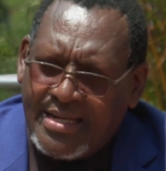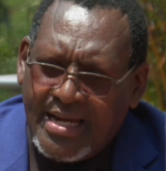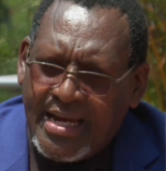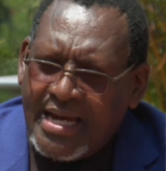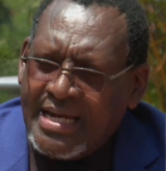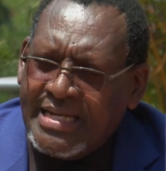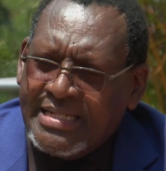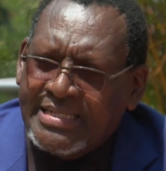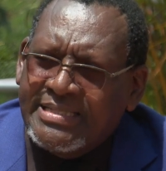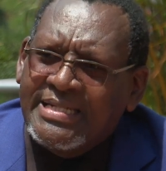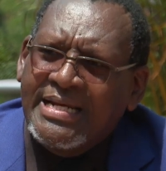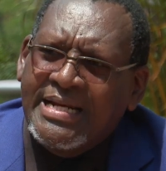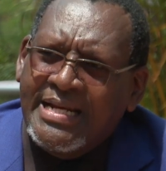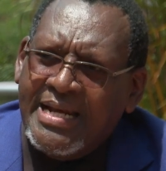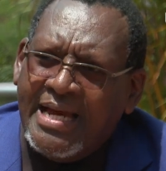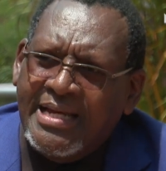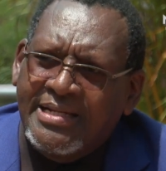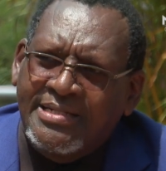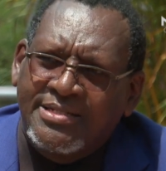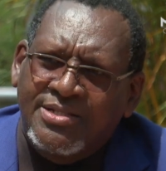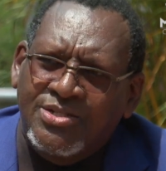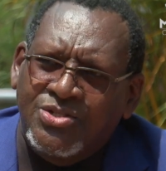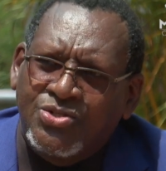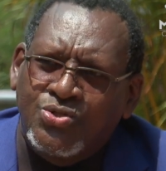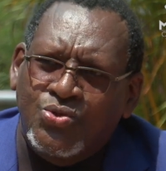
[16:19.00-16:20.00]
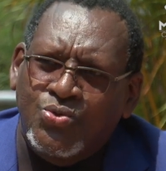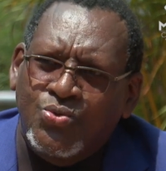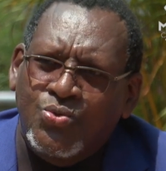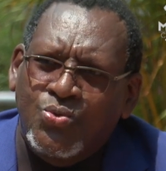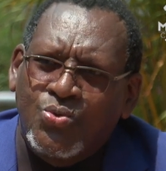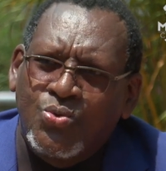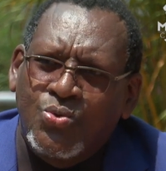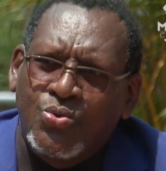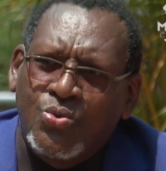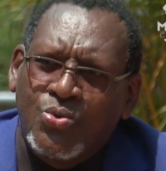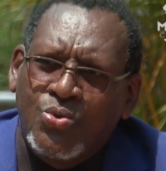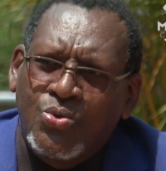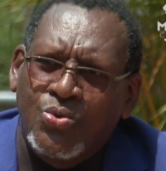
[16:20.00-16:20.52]
1892.
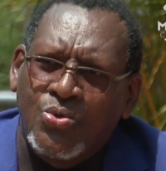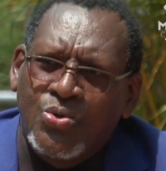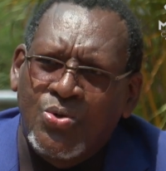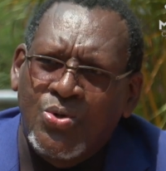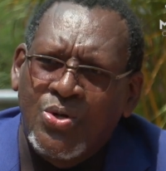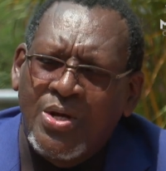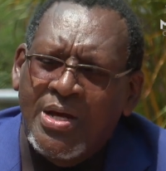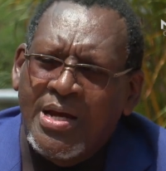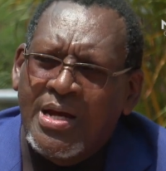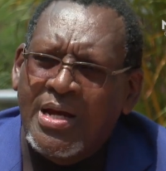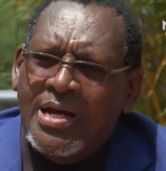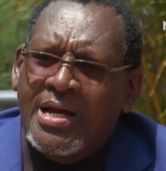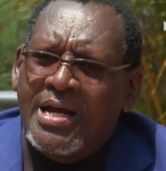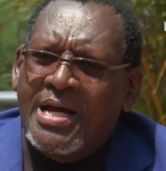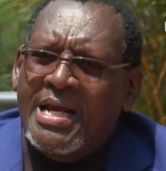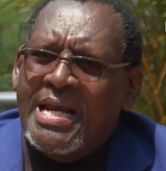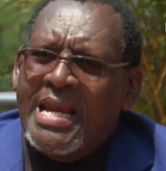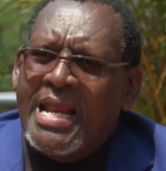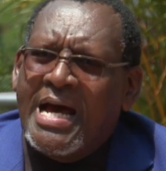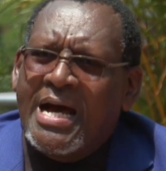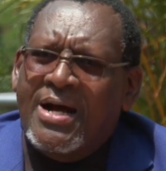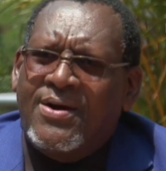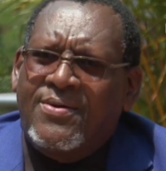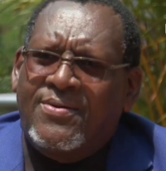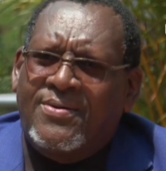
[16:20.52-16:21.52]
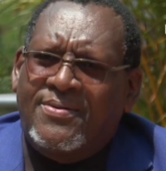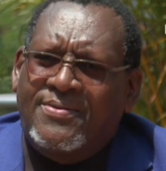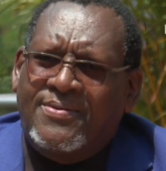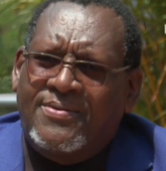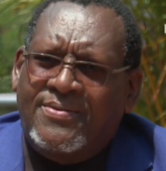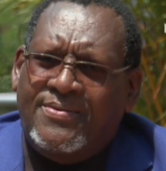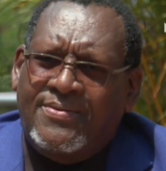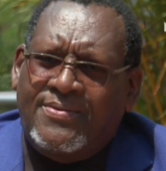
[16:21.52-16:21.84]
Now,